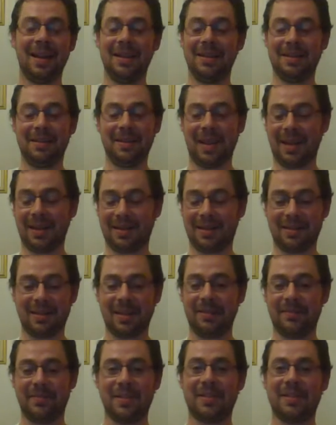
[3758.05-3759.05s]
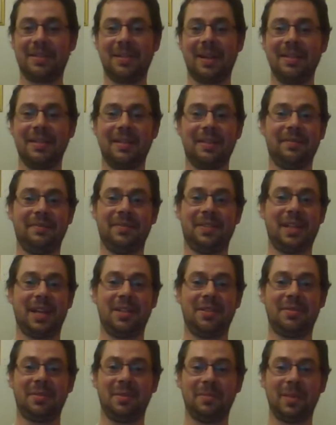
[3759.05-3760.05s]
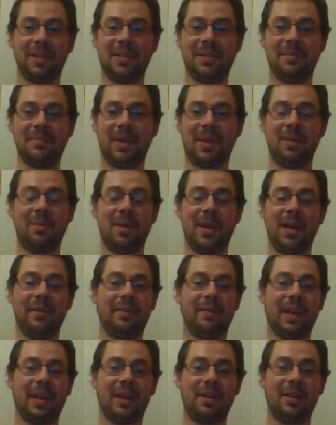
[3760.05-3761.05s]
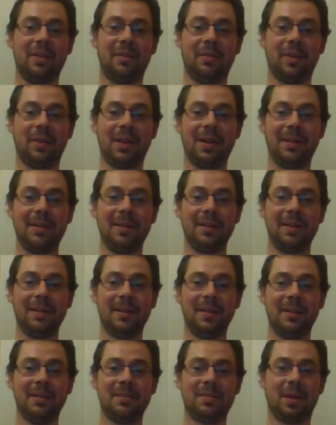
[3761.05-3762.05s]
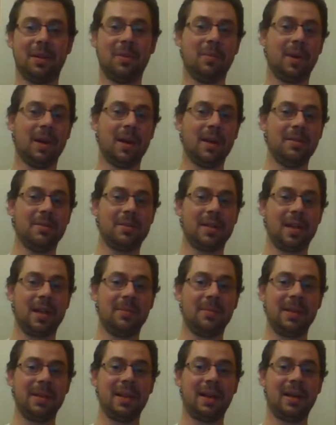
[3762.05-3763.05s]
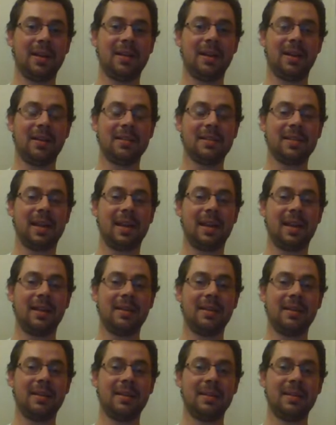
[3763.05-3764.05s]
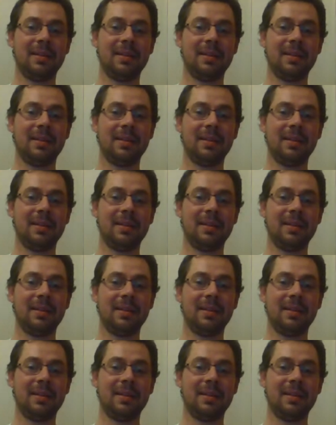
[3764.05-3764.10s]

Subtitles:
I even said to him, this is my way of getting over it. So Absolutely. Why are you telling me that I can't say it?